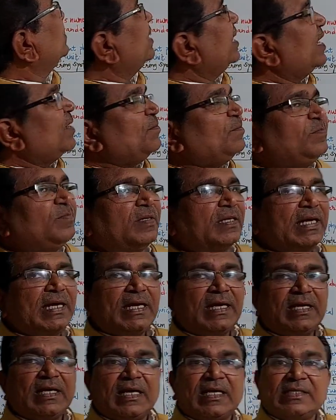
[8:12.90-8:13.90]

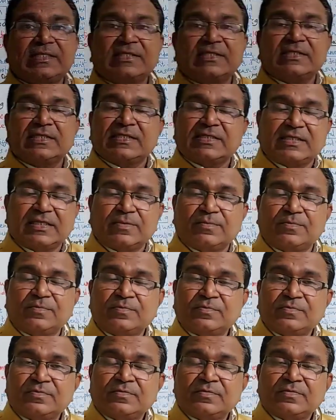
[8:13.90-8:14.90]
MKS system.
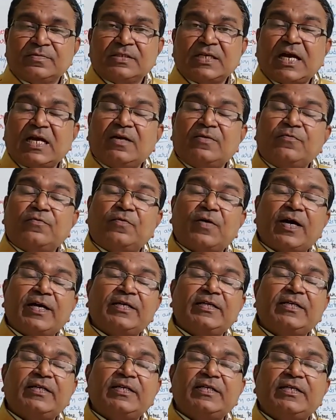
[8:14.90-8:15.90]
And
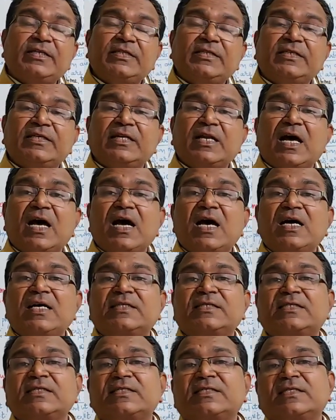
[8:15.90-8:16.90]
finally, the
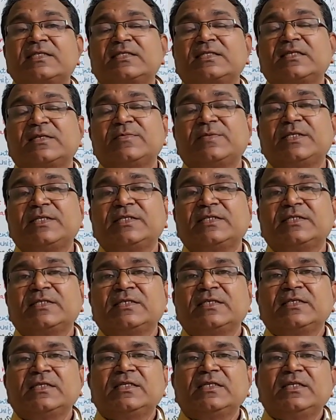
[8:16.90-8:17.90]
last system is
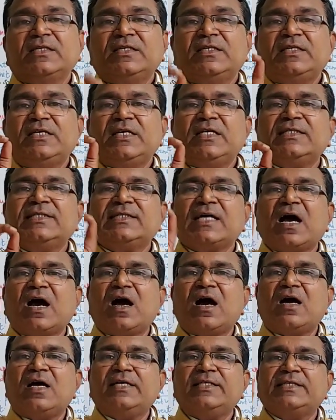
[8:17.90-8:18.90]

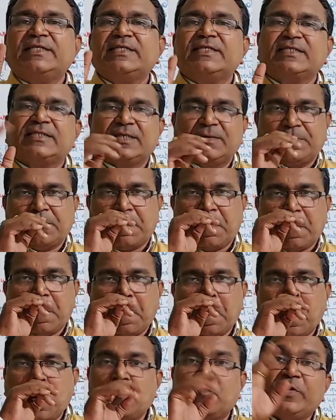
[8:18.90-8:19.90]
SI system.
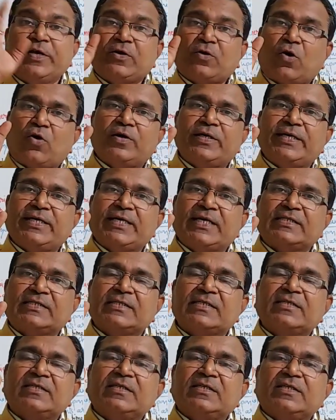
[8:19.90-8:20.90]
We call it
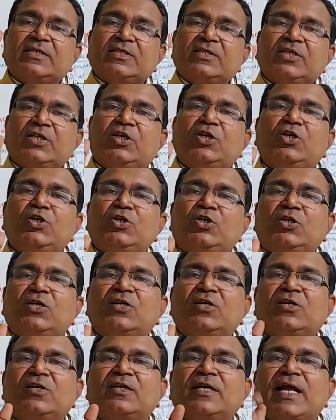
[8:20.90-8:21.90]
as
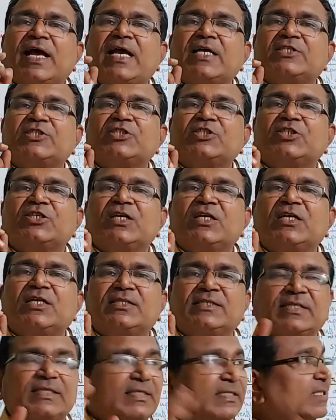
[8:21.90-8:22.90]
international
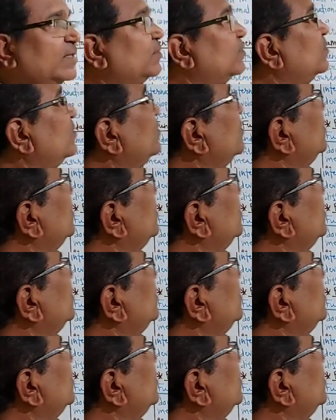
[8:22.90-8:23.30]
system.